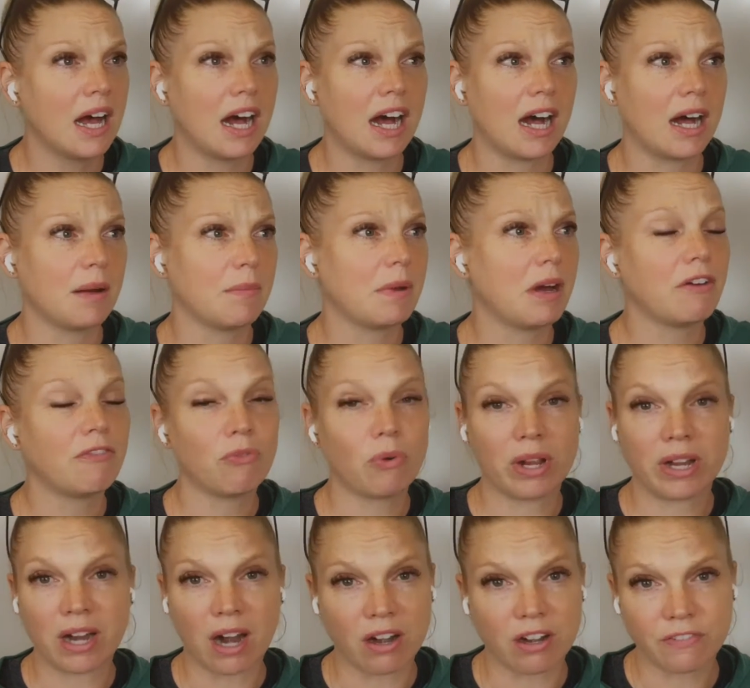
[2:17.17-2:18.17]
um,
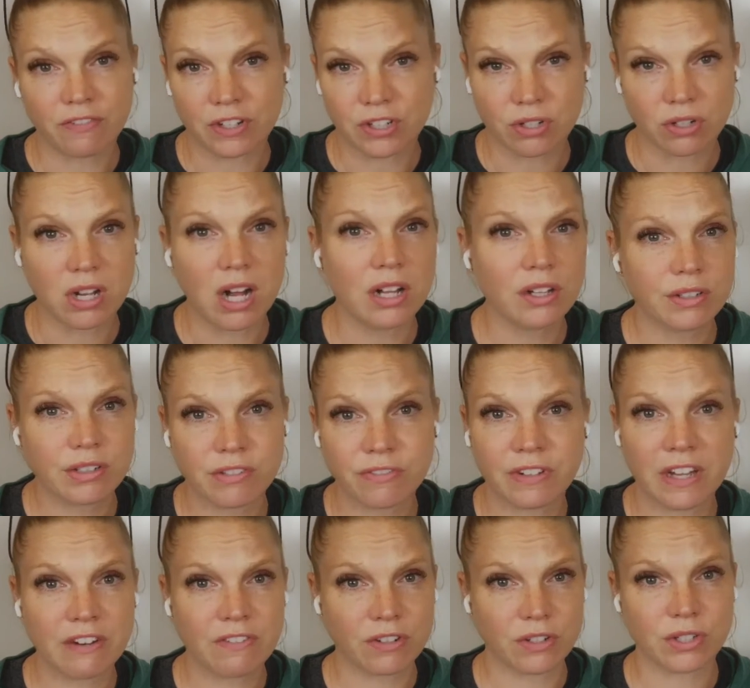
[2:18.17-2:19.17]
avoid artificial colors,
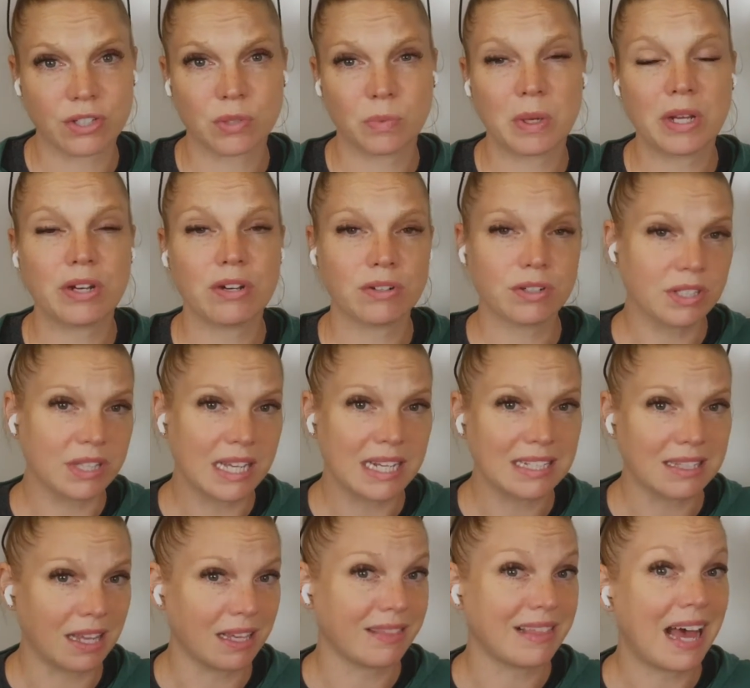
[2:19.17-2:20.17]
flavors, sweeteners,
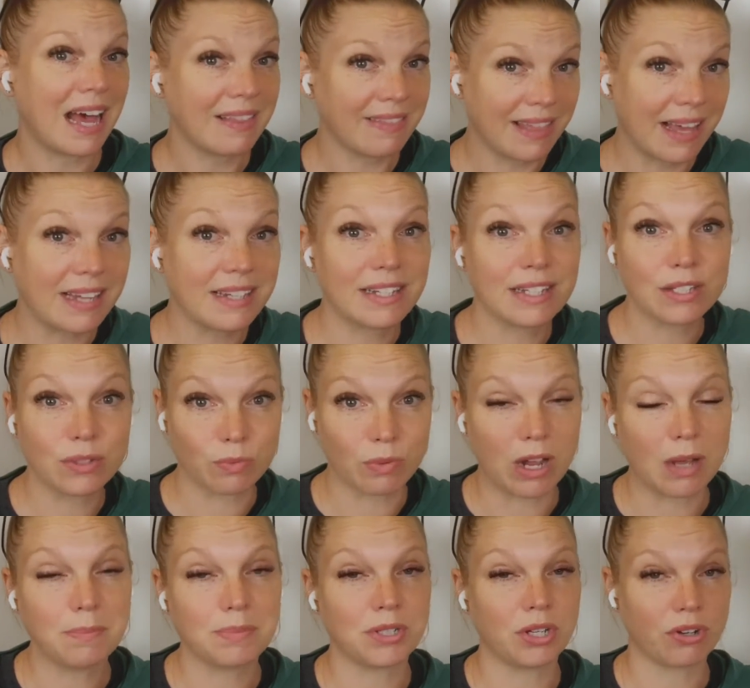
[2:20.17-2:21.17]
things like that. That
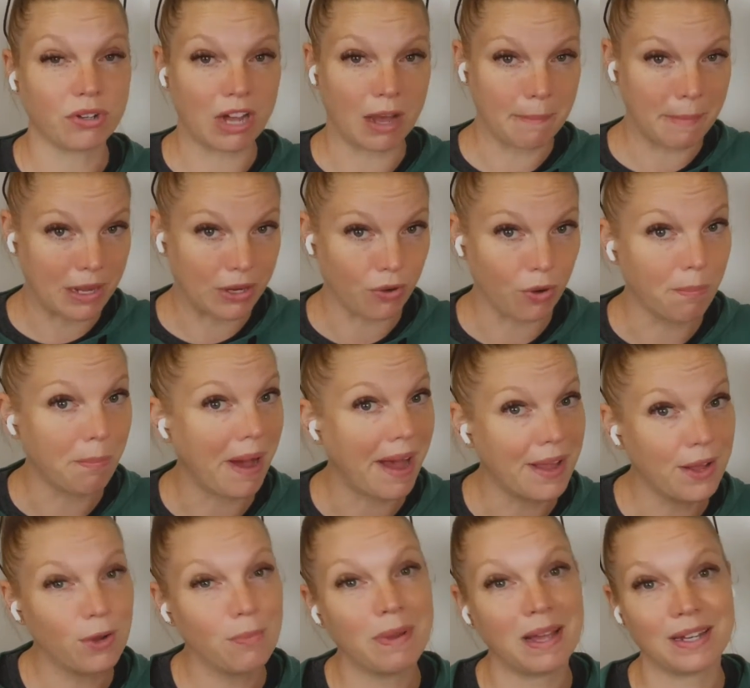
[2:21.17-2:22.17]
disrupts your gut
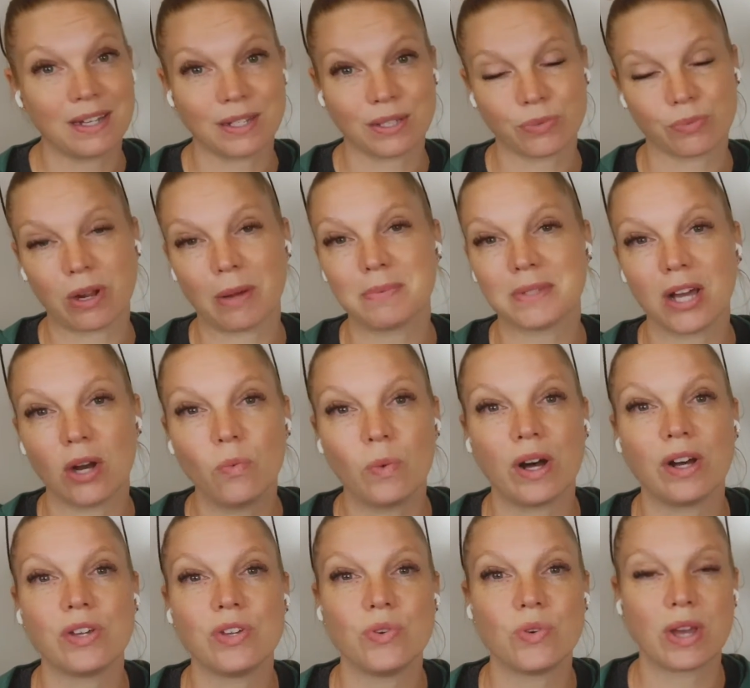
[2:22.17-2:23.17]
microbiome and disrupts how
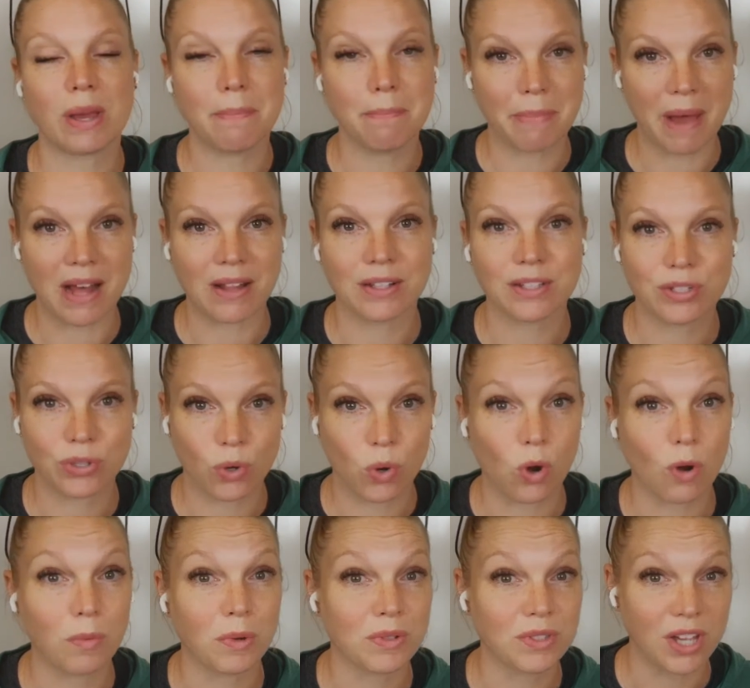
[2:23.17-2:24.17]
well you can balance your
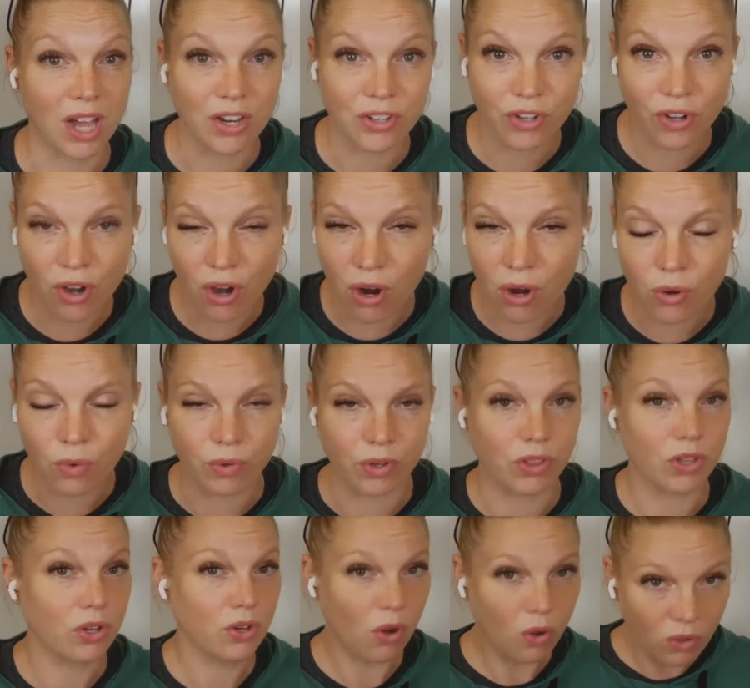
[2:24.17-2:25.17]
hormones on your own.
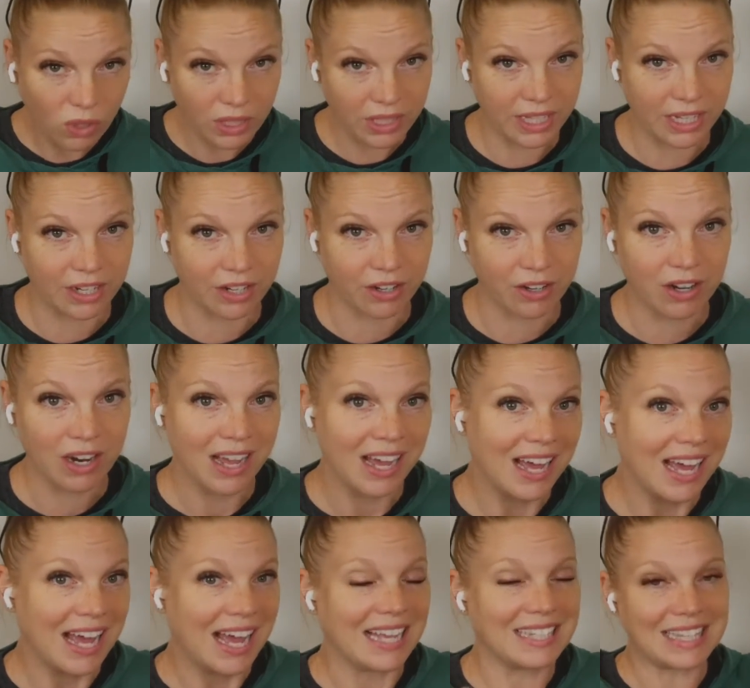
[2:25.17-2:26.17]
The goal here
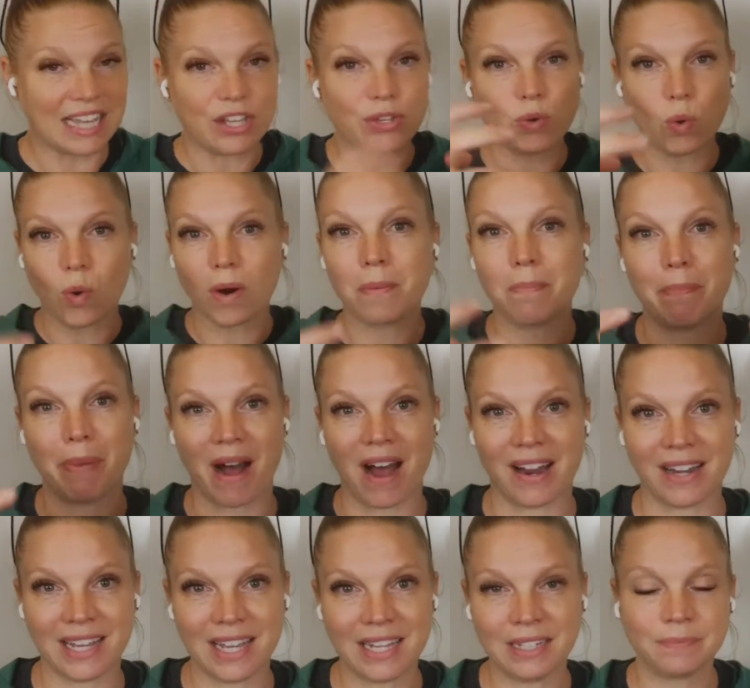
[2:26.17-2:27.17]
is that your
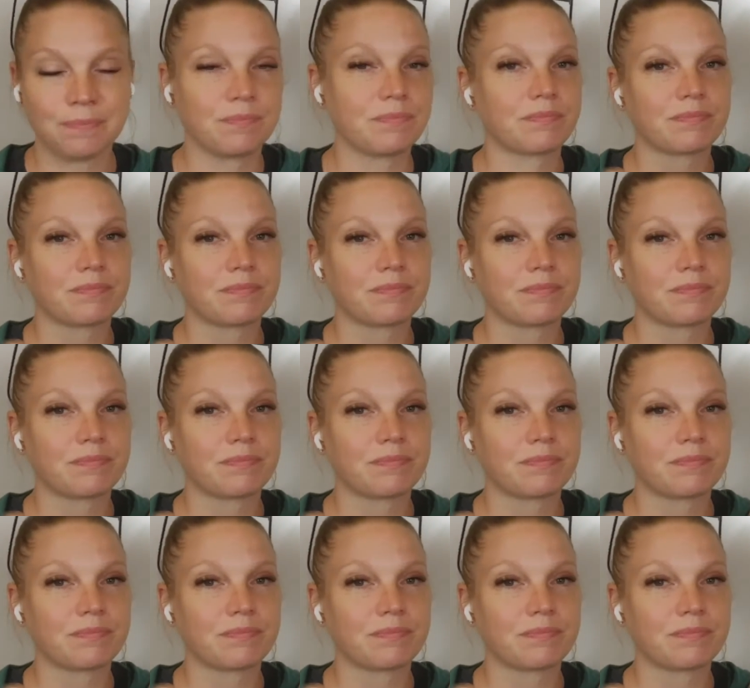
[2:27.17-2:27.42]
body